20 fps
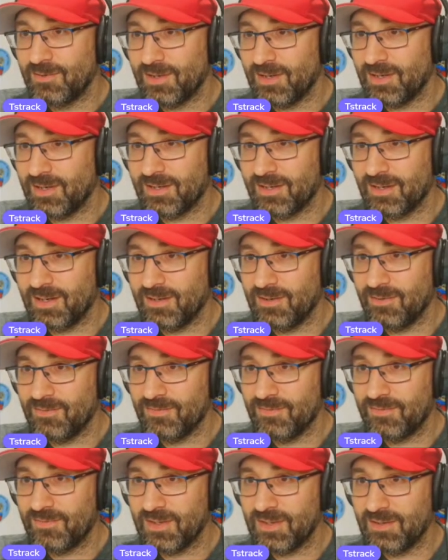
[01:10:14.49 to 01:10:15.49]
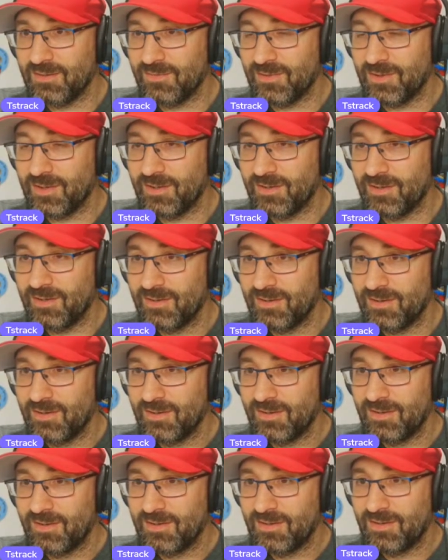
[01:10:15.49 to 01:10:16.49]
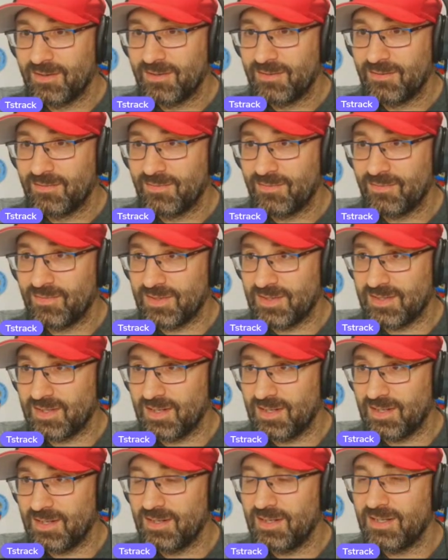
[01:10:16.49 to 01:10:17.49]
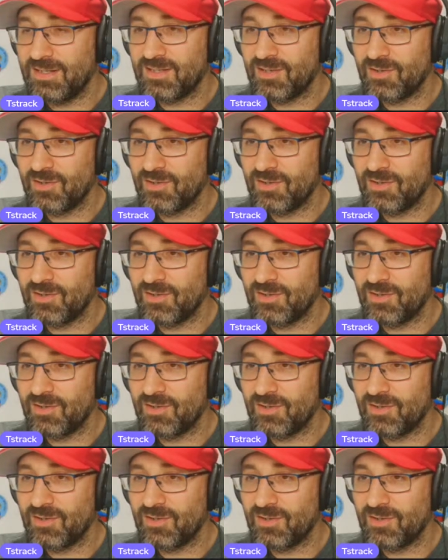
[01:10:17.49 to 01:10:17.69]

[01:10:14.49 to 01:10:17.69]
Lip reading: Like, I don't think that Is